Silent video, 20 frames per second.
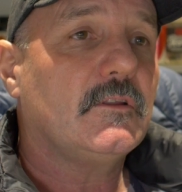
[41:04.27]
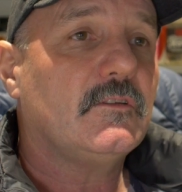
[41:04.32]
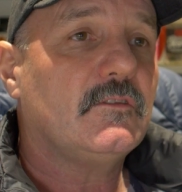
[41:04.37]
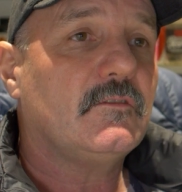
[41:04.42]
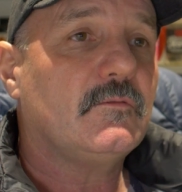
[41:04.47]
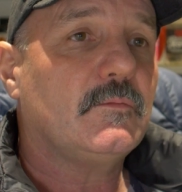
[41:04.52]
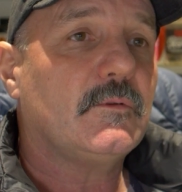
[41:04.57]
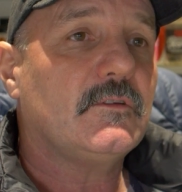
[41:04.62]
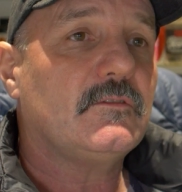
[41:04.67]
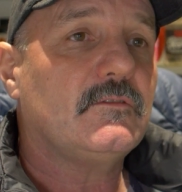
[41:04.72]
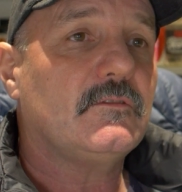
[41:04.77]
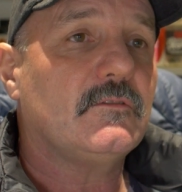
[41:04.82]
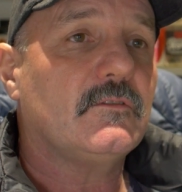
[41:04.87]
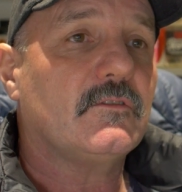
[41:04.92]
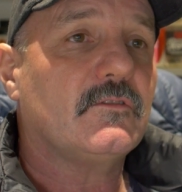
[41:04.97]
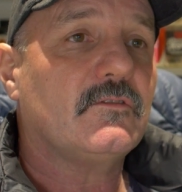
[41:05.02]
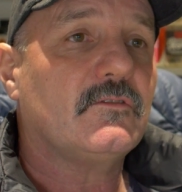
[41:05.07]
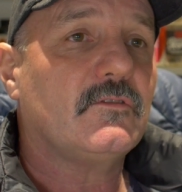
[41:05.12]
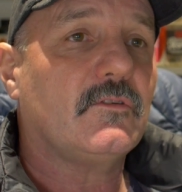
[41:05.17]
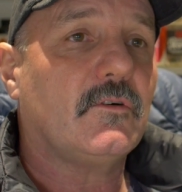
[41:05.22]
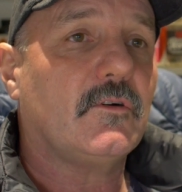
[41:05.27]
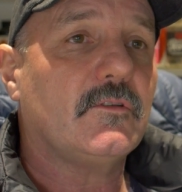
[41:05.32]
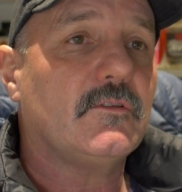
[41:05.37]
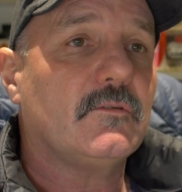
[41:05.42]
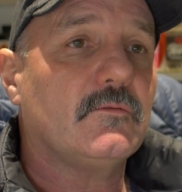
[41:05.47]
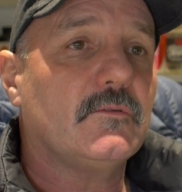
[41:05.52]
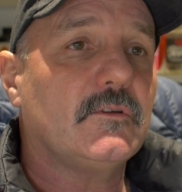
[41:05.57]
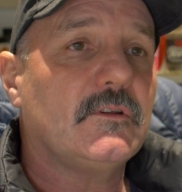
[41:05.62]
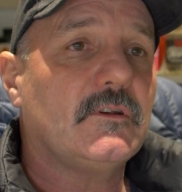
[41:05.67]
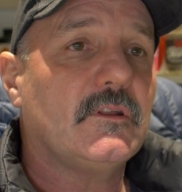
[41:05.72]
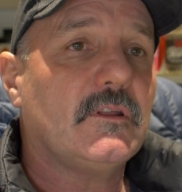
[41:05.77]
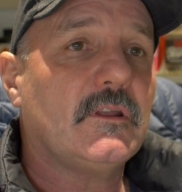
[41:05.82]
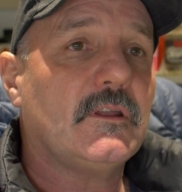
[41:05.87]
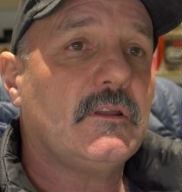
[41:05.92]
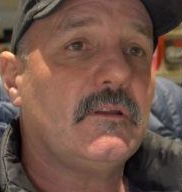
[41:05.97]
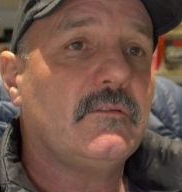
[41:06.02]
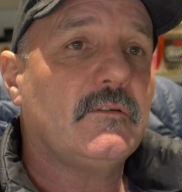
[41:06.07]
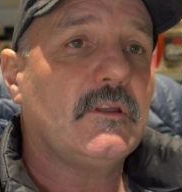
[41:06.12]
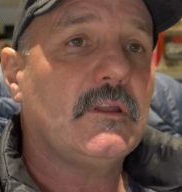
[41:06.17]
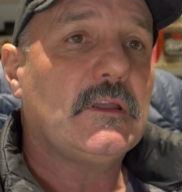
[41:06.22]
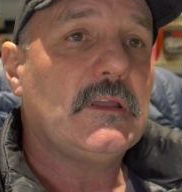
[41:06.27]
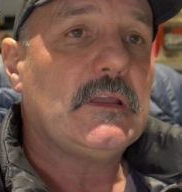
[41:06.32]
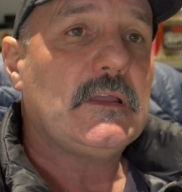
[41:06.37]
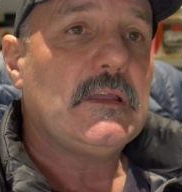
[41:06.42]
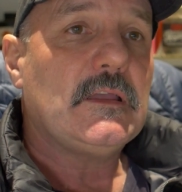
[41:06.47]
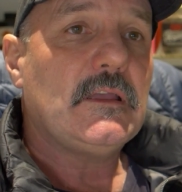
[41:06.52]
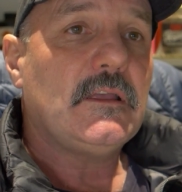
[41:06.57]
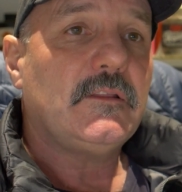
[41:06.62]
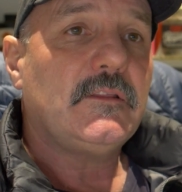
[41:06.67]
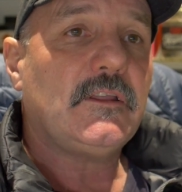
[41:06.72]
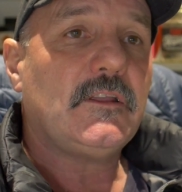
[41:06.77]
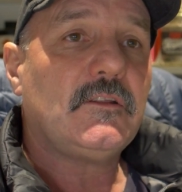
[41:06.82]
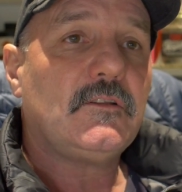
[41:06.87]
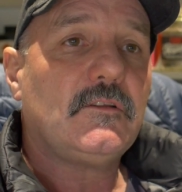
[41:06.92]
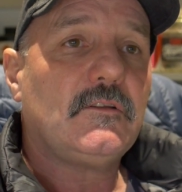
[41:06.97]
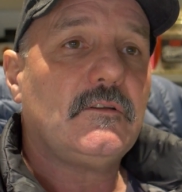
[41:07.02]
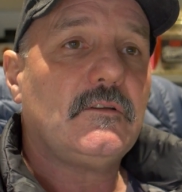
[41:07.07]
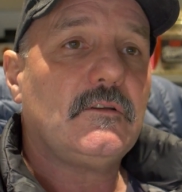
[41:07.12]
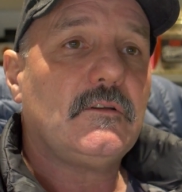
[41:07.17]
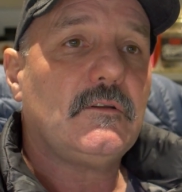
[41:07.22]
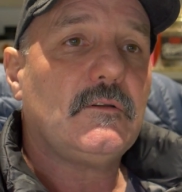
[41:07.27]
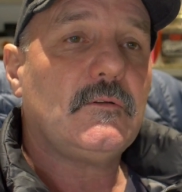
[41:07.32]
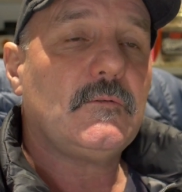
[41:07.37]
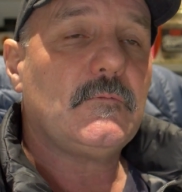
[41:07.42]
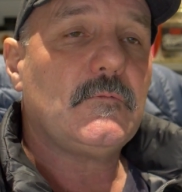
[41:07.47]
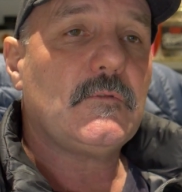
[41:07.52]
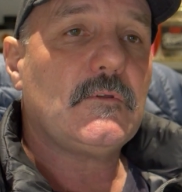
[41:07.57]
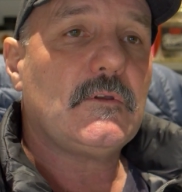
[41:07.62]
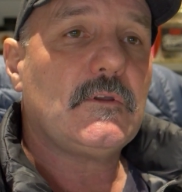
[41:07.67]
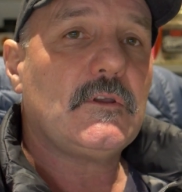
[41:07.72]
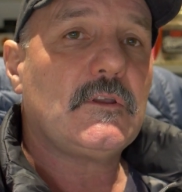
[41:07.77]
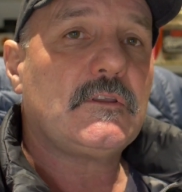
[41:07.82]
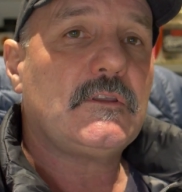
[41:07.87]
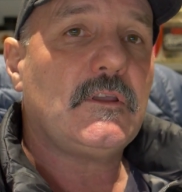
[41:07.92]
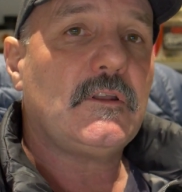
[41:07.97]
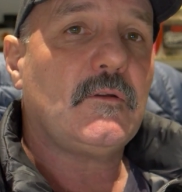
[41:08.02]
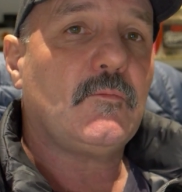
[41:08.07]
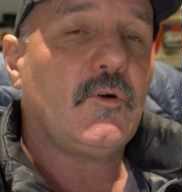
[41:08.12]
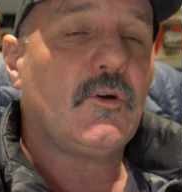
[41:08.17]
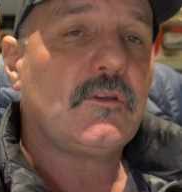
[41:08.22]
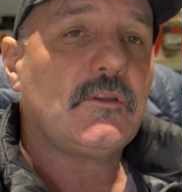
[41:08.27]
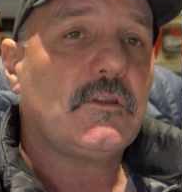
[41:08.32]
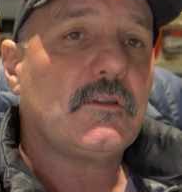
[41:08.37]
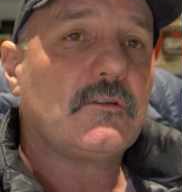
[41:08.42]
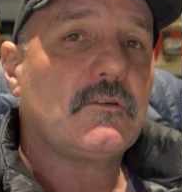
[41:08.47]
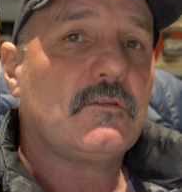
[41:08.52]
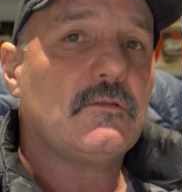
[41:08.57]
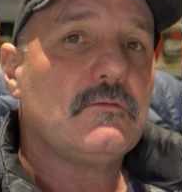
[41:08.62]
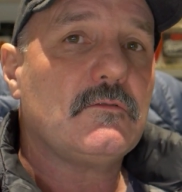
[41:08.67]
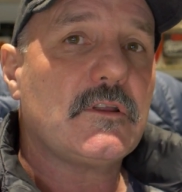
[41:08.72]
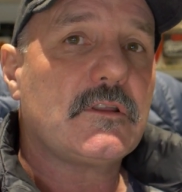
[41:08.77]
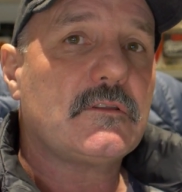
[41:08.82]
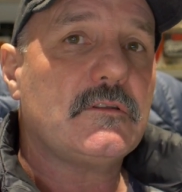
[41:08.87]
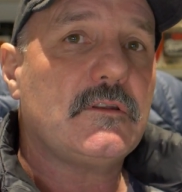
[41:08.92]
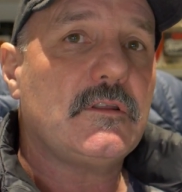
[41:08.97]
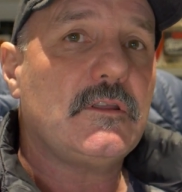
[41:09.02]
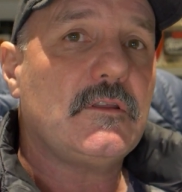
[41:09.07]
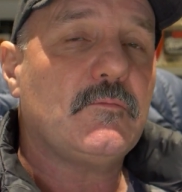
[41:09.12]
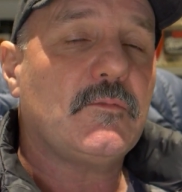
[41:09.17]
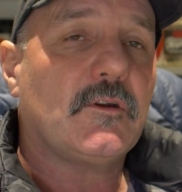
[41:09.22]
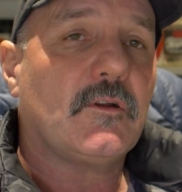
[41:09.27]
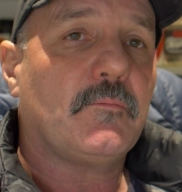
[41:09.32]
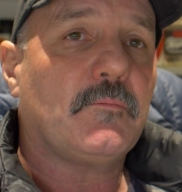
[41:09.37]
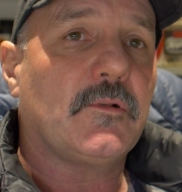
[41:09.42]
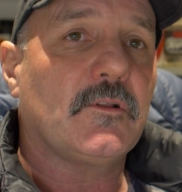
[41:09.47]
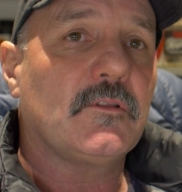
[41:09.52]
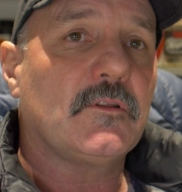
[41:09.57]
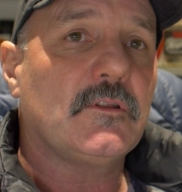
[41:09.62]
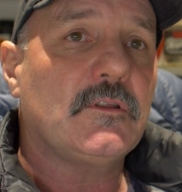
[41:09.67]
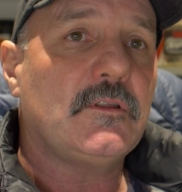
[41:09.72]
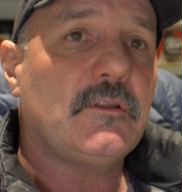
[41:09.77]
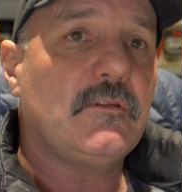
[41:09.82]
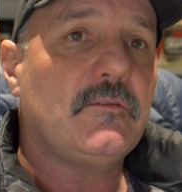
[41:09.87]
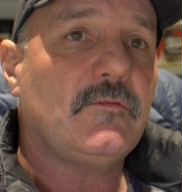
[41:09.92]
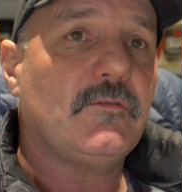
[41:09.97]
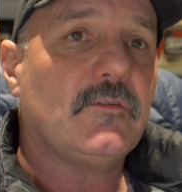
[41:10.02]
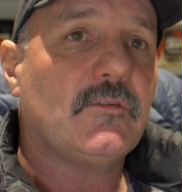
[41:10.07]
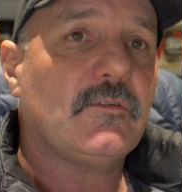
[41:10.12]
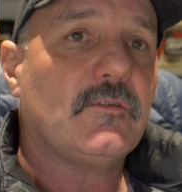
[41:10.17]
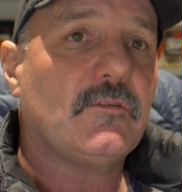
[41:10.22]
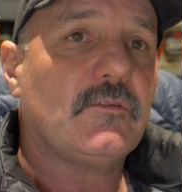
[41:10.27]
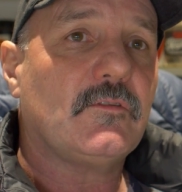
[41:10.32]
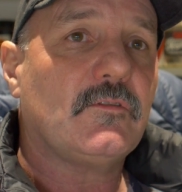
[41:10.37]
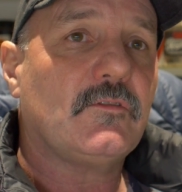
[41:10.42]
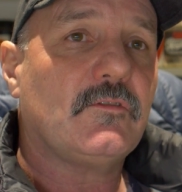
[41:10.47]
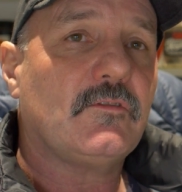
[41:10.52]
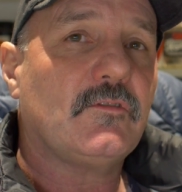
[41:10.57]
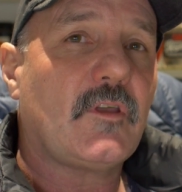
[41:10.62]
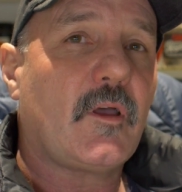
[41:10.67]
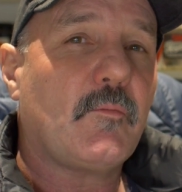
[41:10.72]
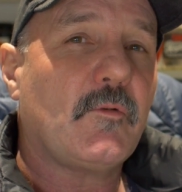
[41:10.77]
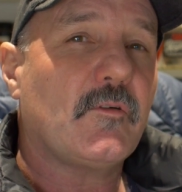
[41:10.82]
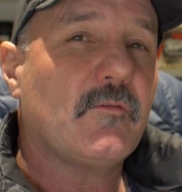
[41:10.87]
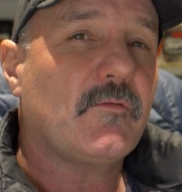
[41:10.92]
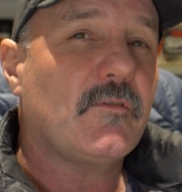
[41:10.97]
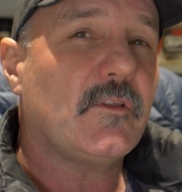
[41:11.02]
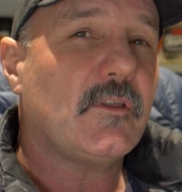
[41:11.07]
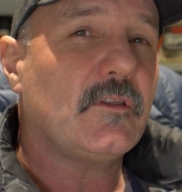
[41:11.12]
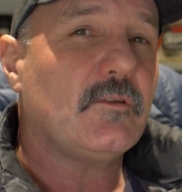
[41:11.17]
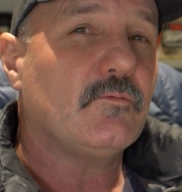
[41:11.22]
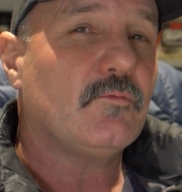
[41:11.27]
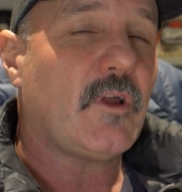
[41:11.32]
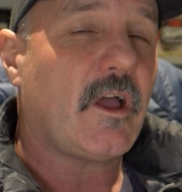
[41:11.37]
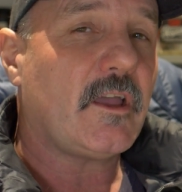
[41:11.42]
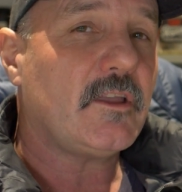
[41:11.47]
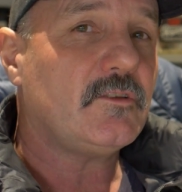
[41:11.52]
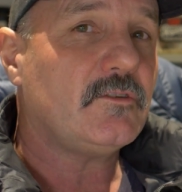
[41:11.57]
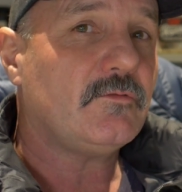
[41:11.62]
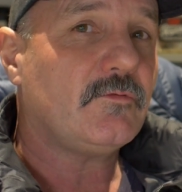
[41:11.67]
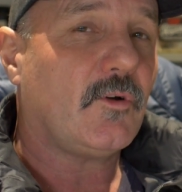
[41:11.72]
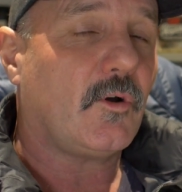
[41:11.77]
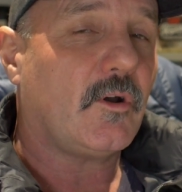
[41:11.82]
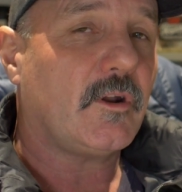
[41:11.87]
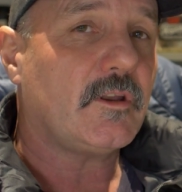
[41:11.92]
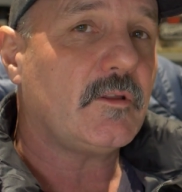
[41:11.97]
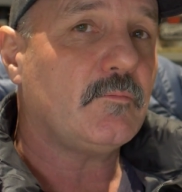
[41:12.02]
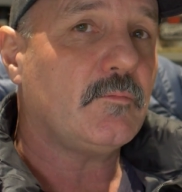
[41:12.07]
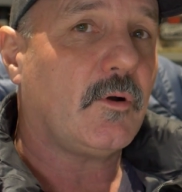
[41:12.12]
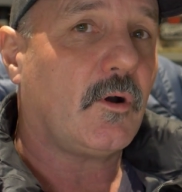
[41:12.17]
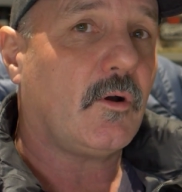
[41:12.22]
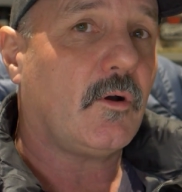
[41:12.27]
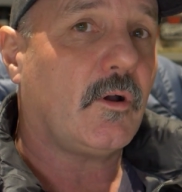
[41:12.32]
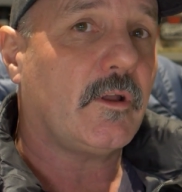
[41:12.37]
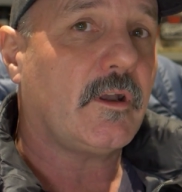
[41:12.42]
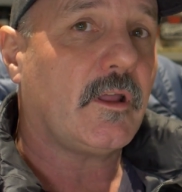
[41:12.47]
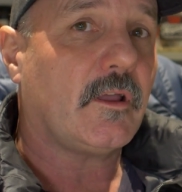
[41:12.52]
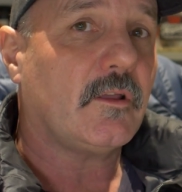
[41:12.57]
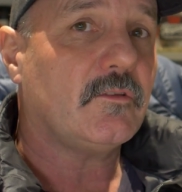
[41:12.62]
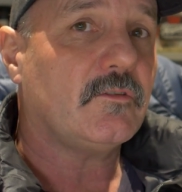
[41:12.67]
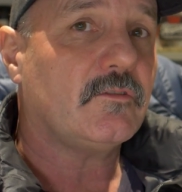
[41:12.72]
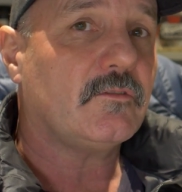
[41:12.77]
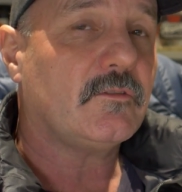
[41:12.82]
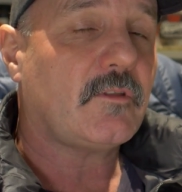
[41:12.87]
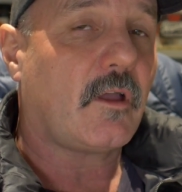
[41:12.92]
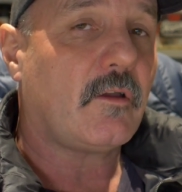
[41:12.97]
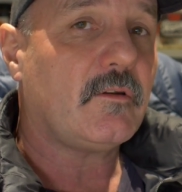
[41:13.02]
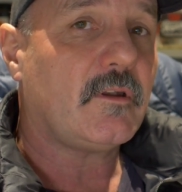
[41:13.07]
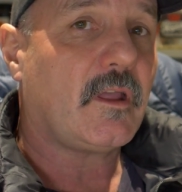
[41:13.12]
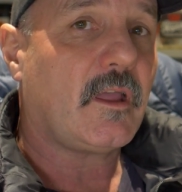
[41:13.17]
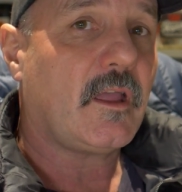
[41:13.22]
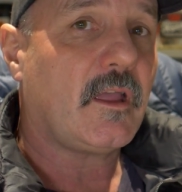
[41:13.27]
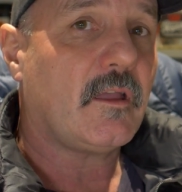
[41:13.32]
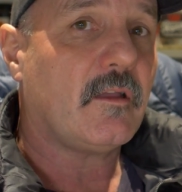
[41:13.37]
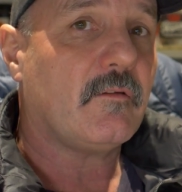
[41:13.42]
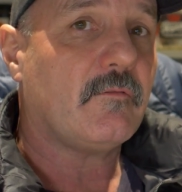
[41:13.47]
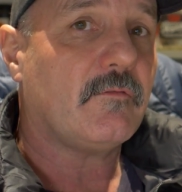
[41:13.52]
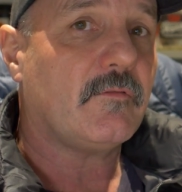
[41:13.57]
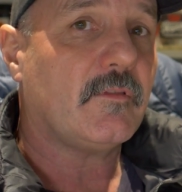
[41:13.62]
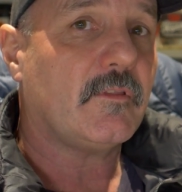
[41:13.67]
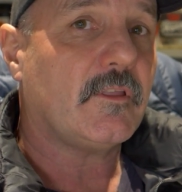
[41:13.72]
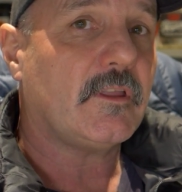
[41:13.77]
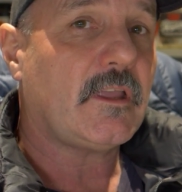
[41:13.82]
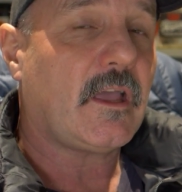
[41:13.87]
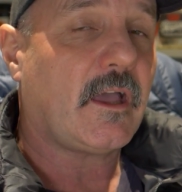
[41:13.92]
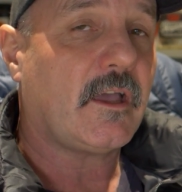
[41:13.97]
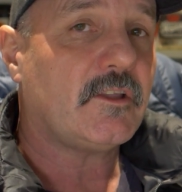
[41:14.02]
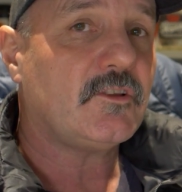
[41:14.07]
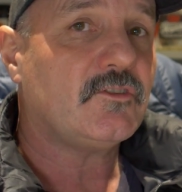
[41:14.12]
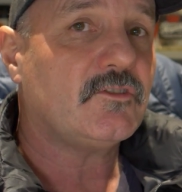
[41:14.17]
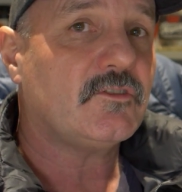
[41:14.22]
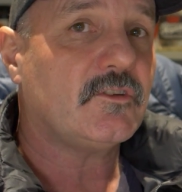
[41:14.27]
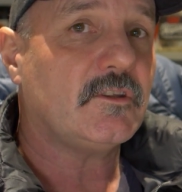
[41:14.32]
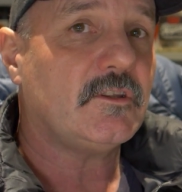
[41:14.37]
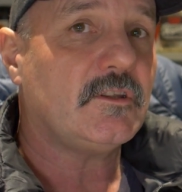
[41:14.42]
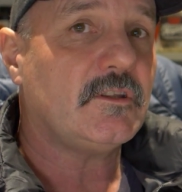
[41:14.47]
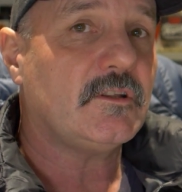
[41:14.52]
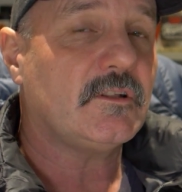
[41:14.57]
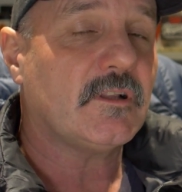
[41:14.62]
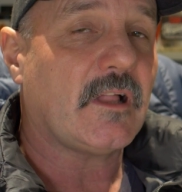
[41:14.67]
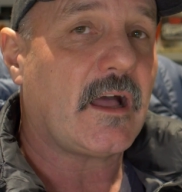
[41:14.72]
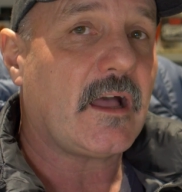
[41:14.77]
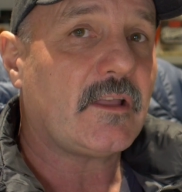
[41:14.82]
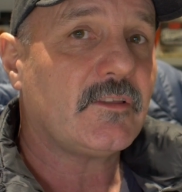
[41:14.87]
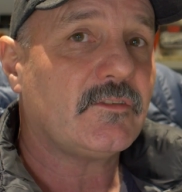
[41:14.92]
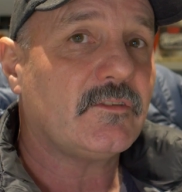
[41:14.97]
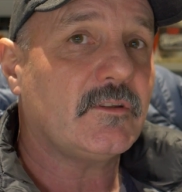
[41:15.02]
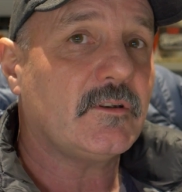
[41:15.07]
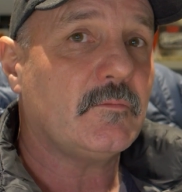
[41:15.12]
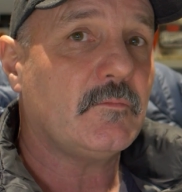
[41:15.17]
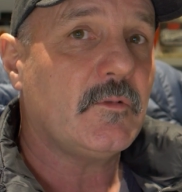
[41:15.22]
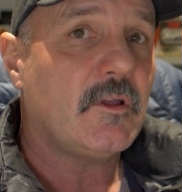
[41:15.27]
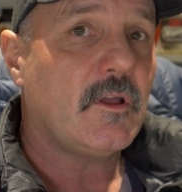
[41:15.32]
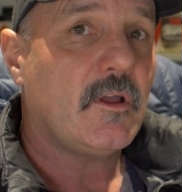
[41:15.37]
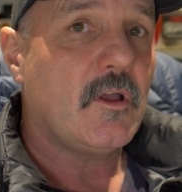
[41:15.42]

especially in the side the reader. Now, again, I might get corrected here, but I believe some of the range finding binos don't have the HD glass in them